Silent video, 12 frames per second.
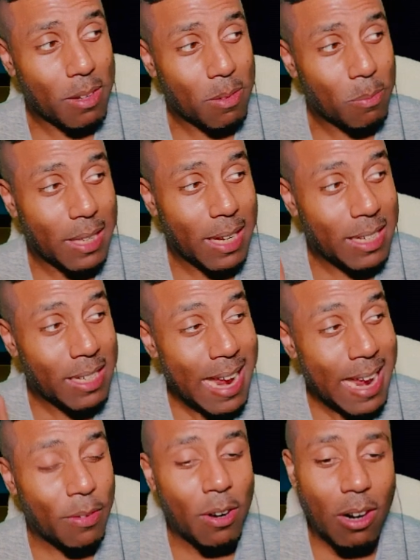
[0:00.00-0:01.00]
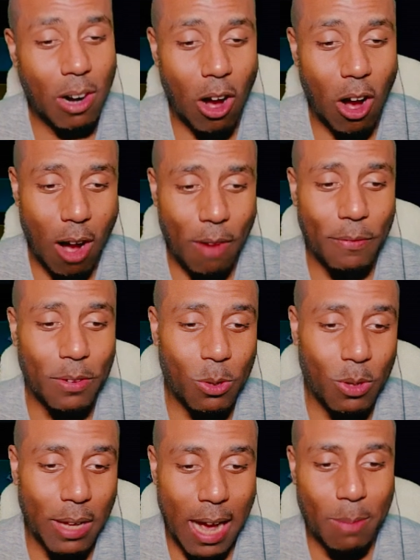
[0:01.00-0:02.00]
But they never offer you
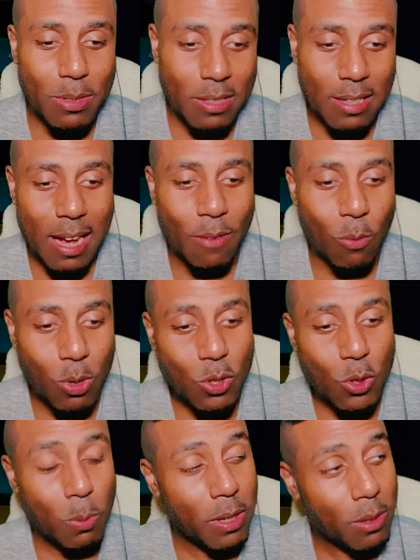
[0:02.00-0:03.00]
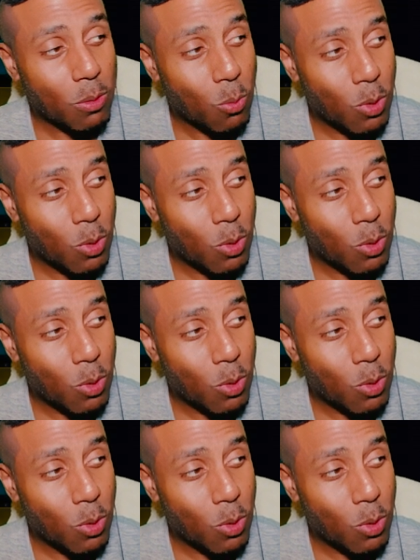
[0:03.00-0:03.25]
the option to have one super